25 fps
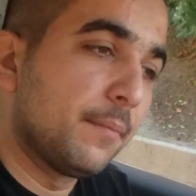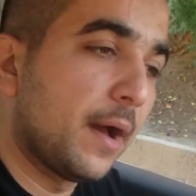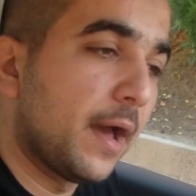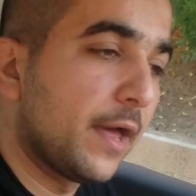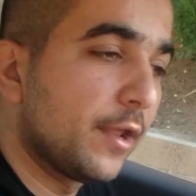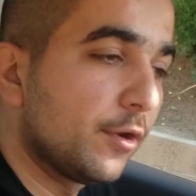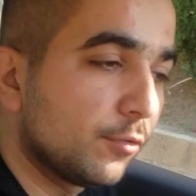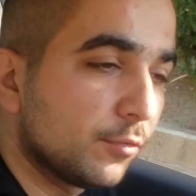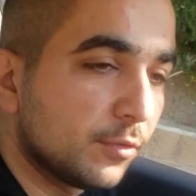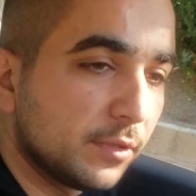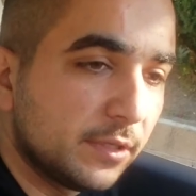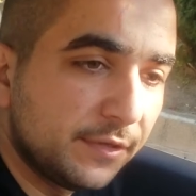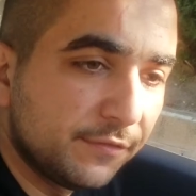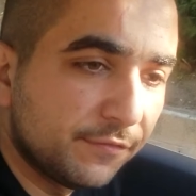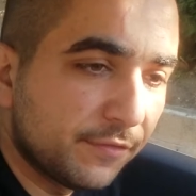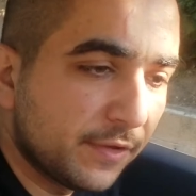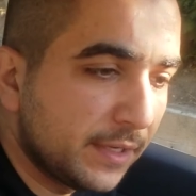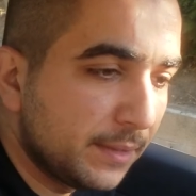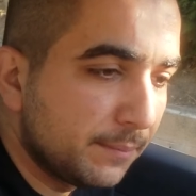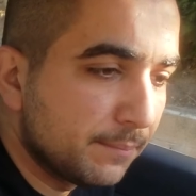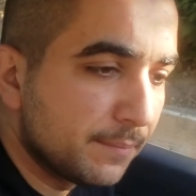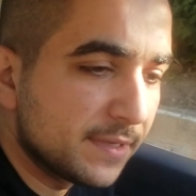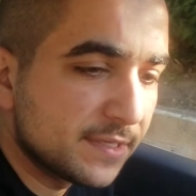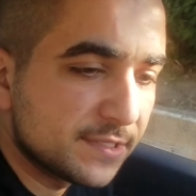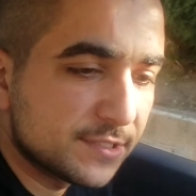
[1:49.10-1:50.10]
don't leave any
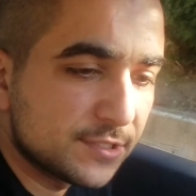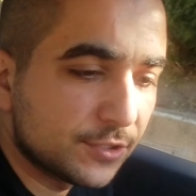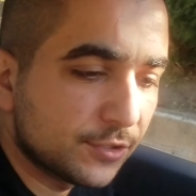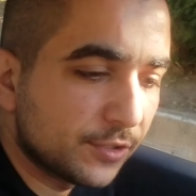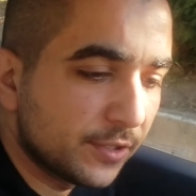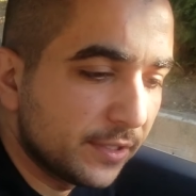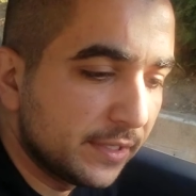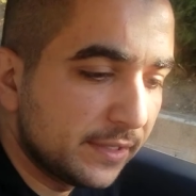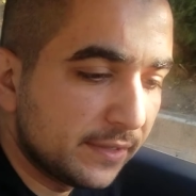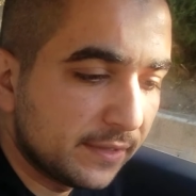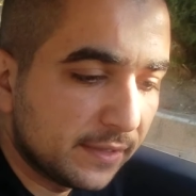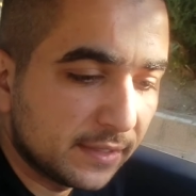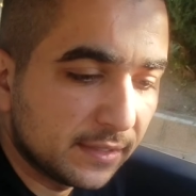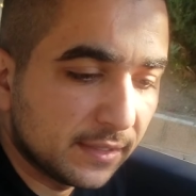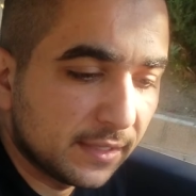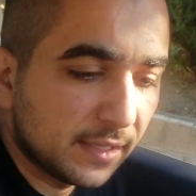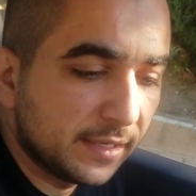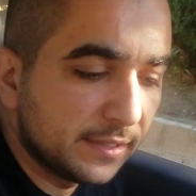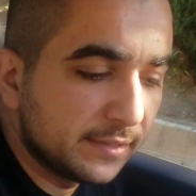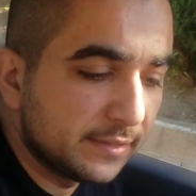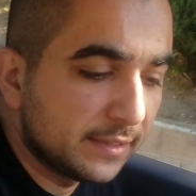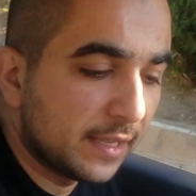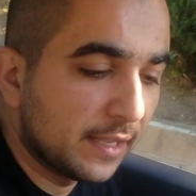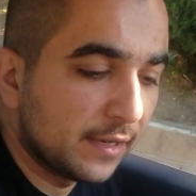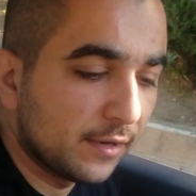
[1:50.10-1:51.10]
mist or anything
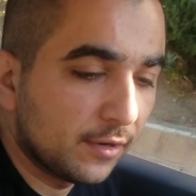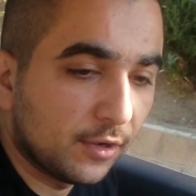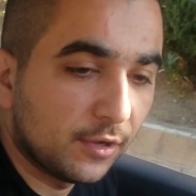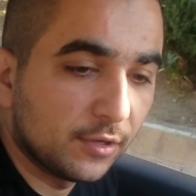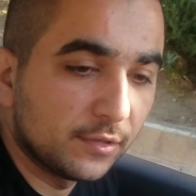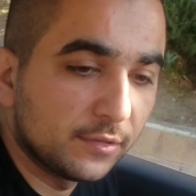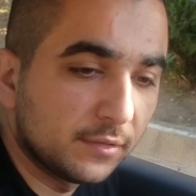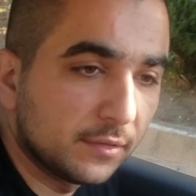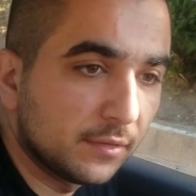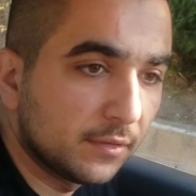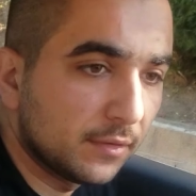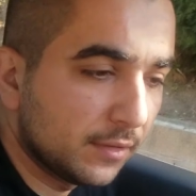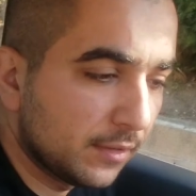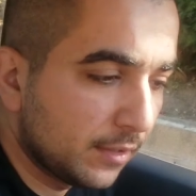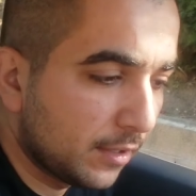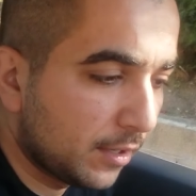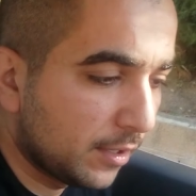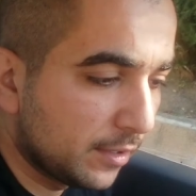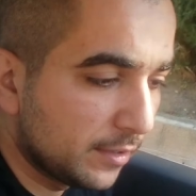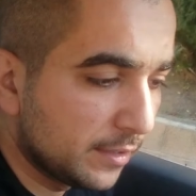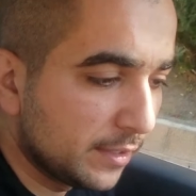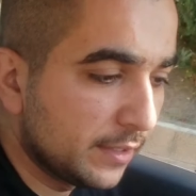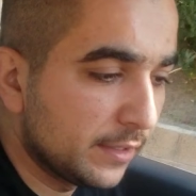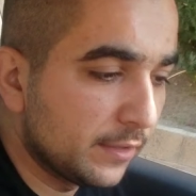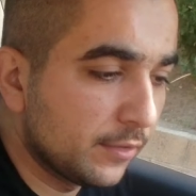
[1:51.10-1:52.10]
like that on
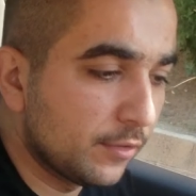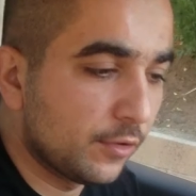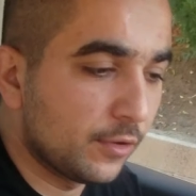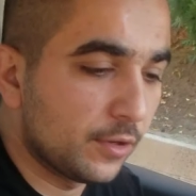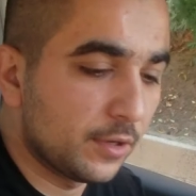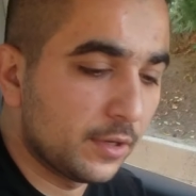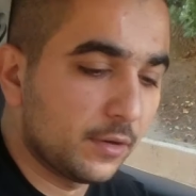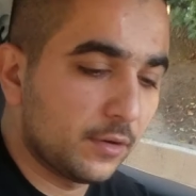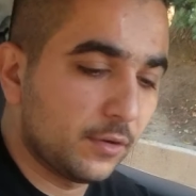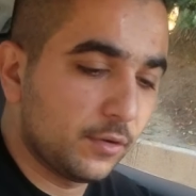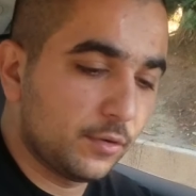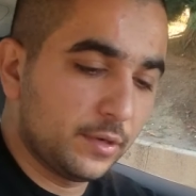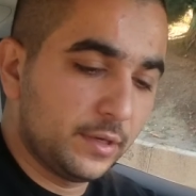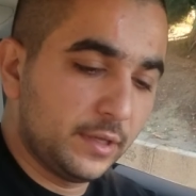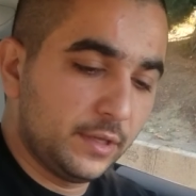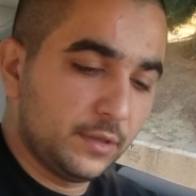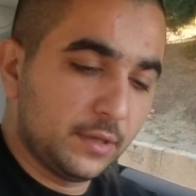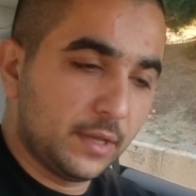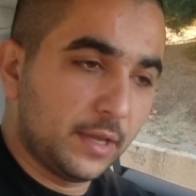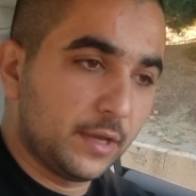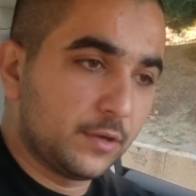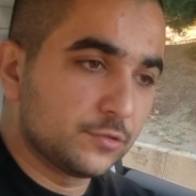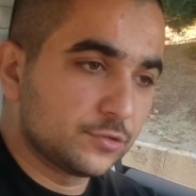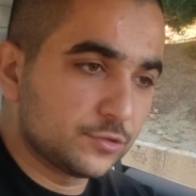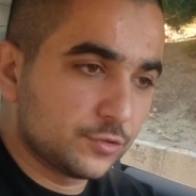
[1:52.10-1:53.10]
it or any
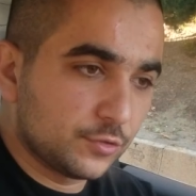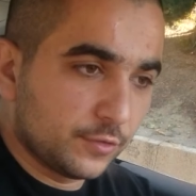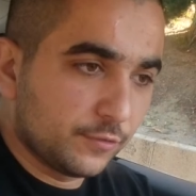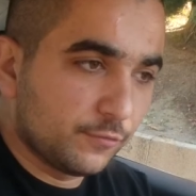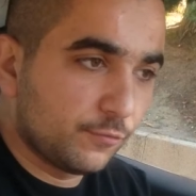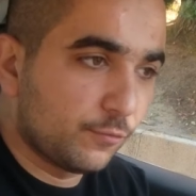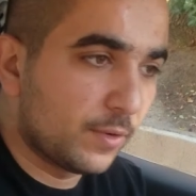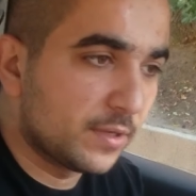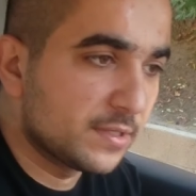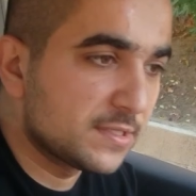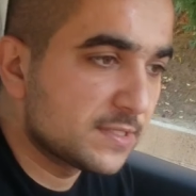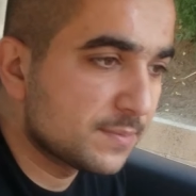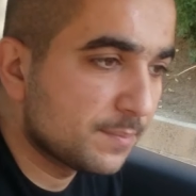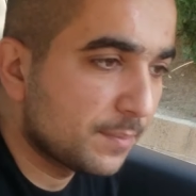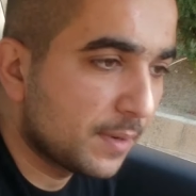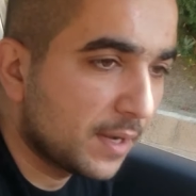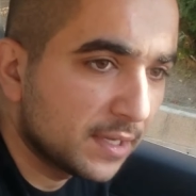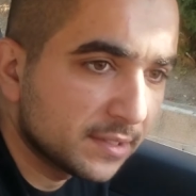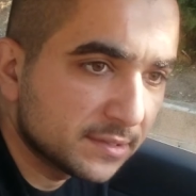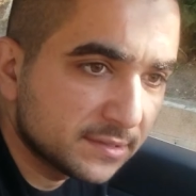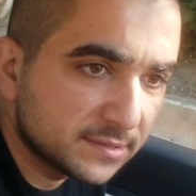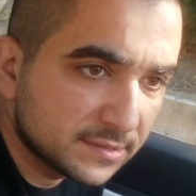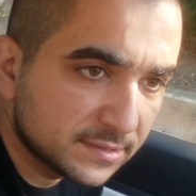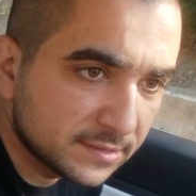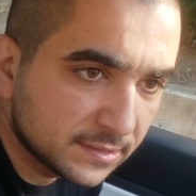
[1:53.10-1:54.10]
like sort of wet
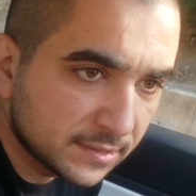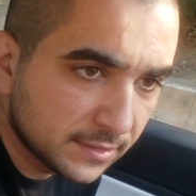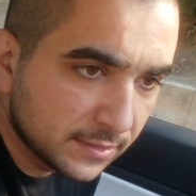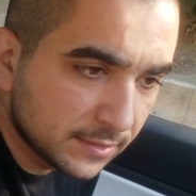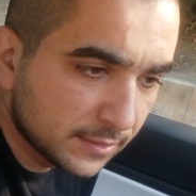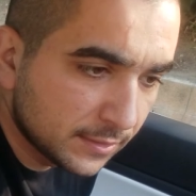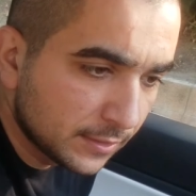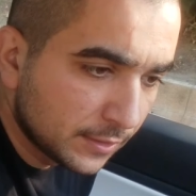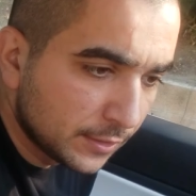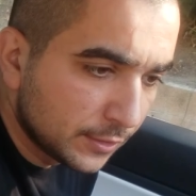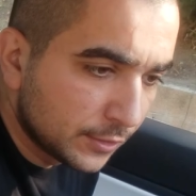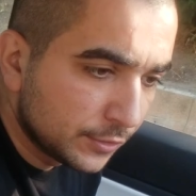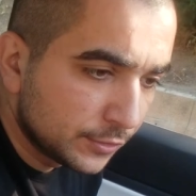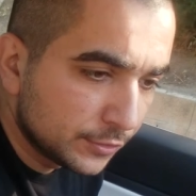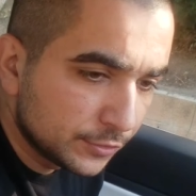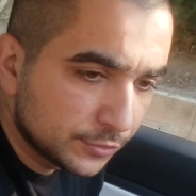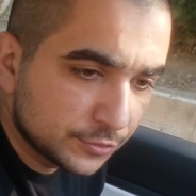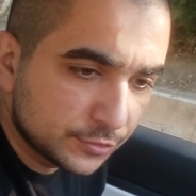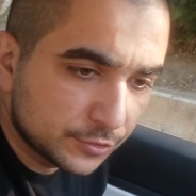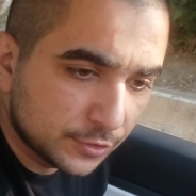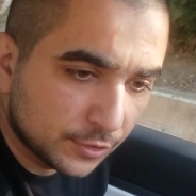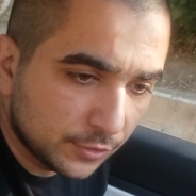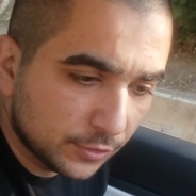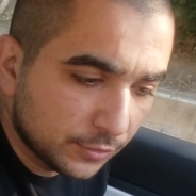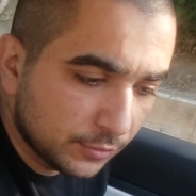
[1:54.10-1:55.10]
spots.
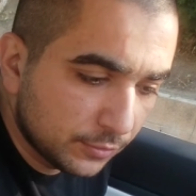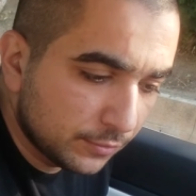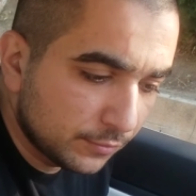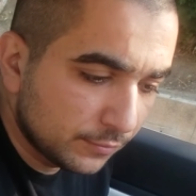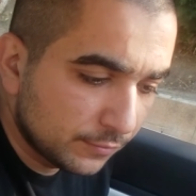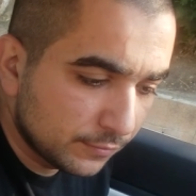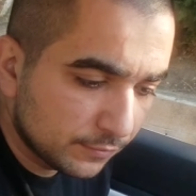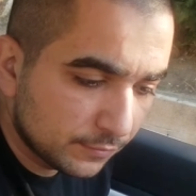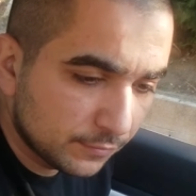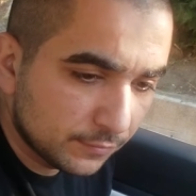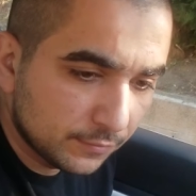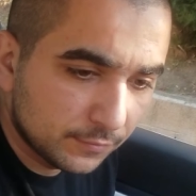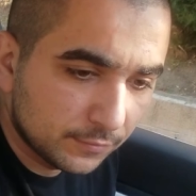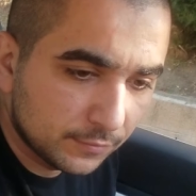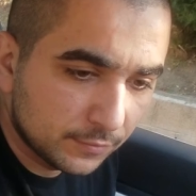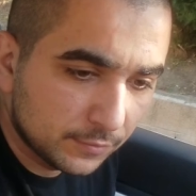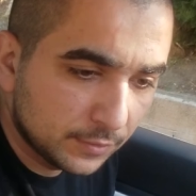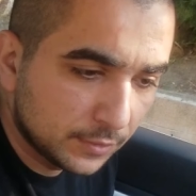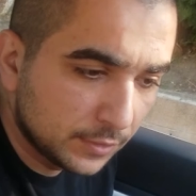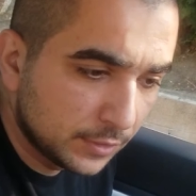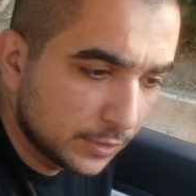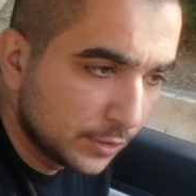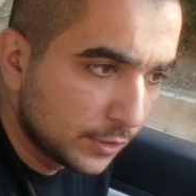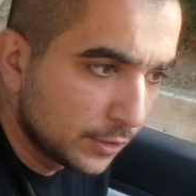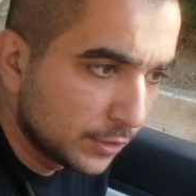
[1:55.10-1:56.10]
So
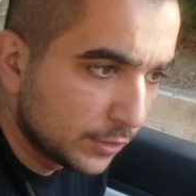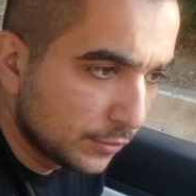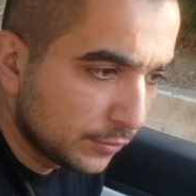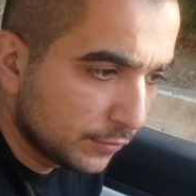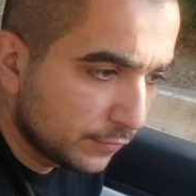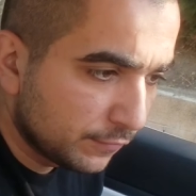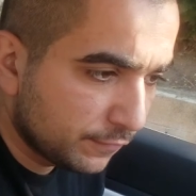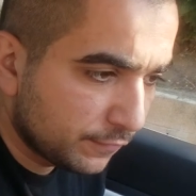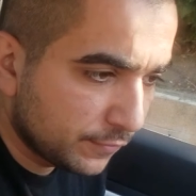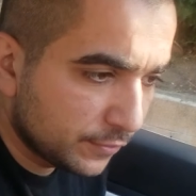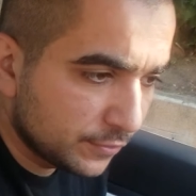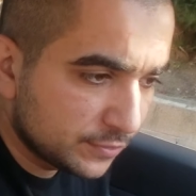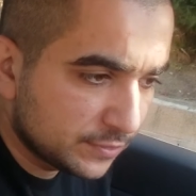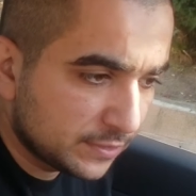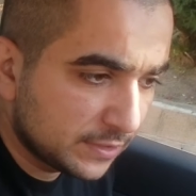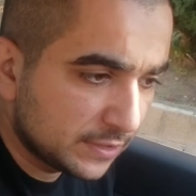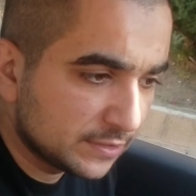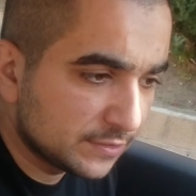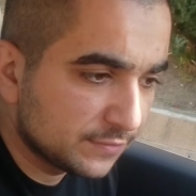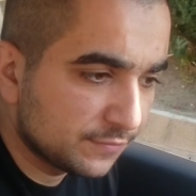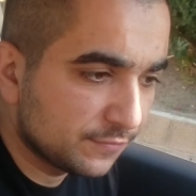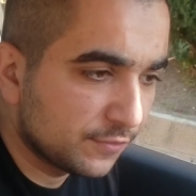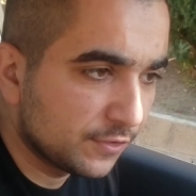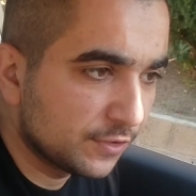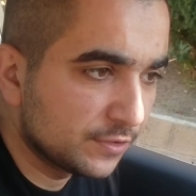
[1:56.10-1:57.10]
first things
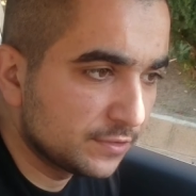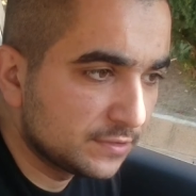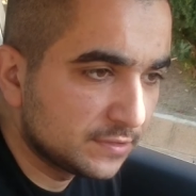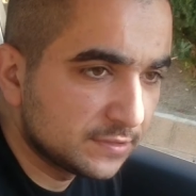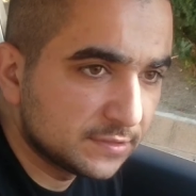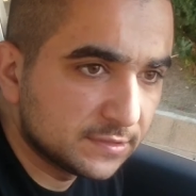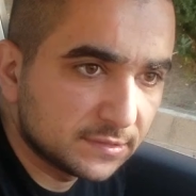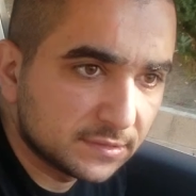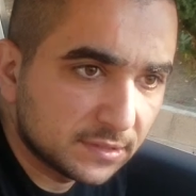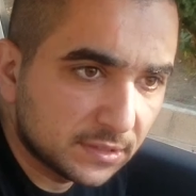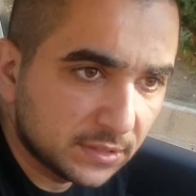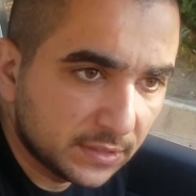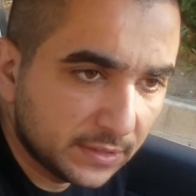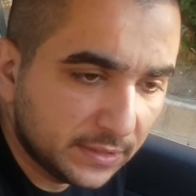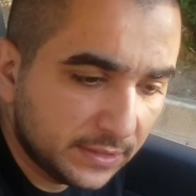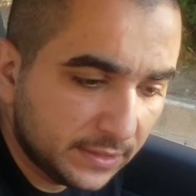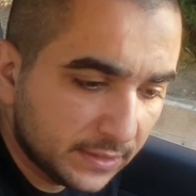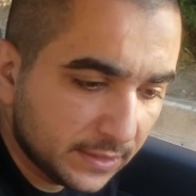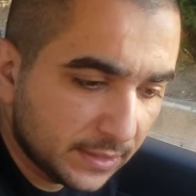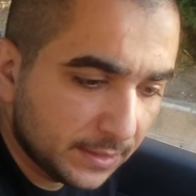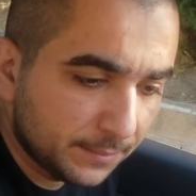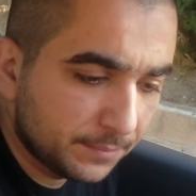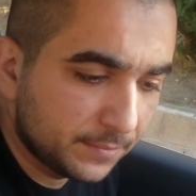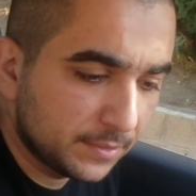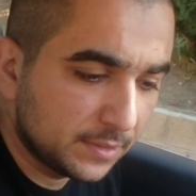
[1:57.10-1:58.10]
first is clean
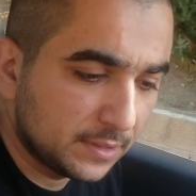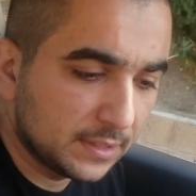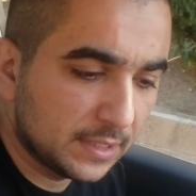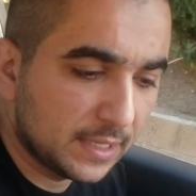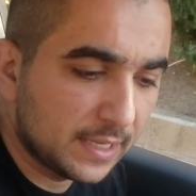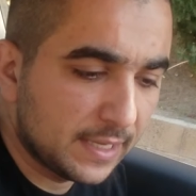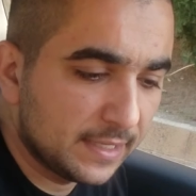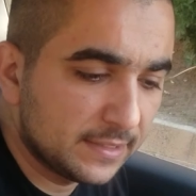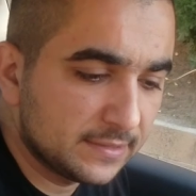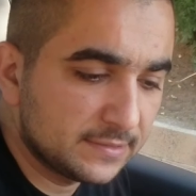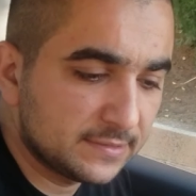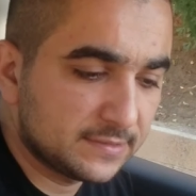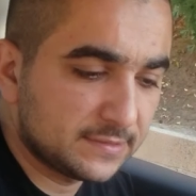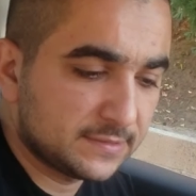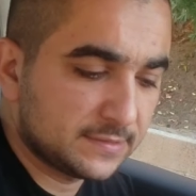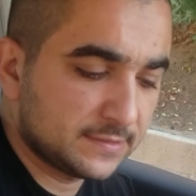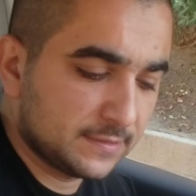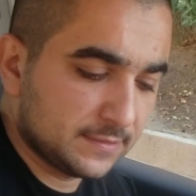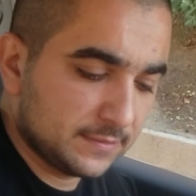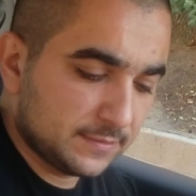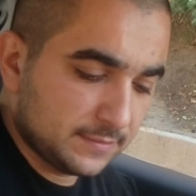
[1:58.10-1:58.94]
up the glass,